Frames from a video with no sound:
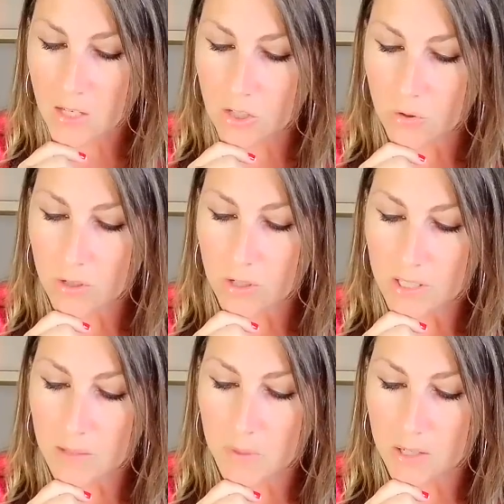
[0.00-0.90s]
So the
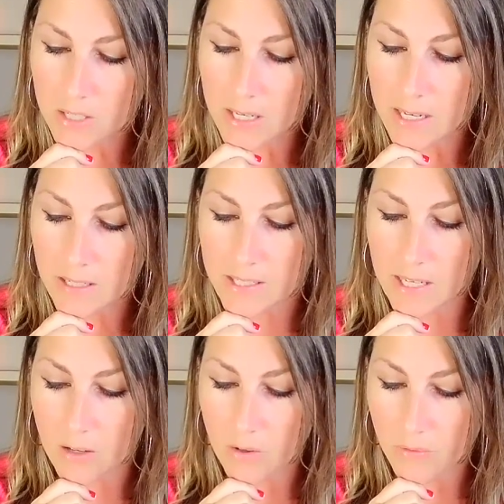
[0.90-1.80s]
Good Samaritan had to
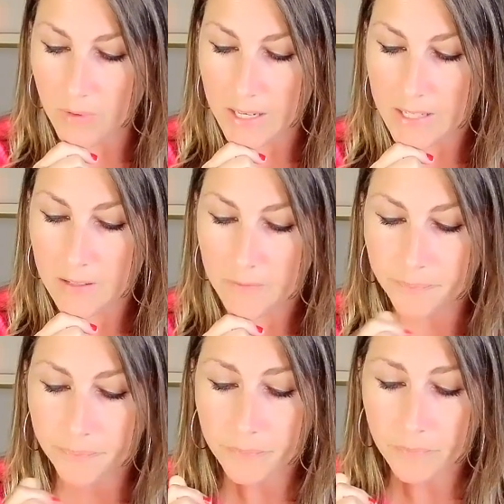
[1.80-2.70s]
sacrifice
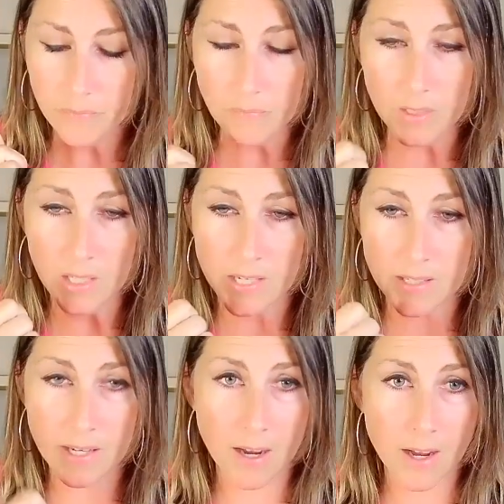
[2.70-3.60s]

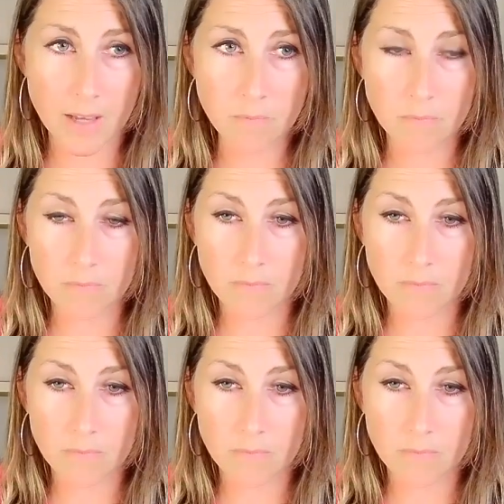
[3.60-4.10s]
his time.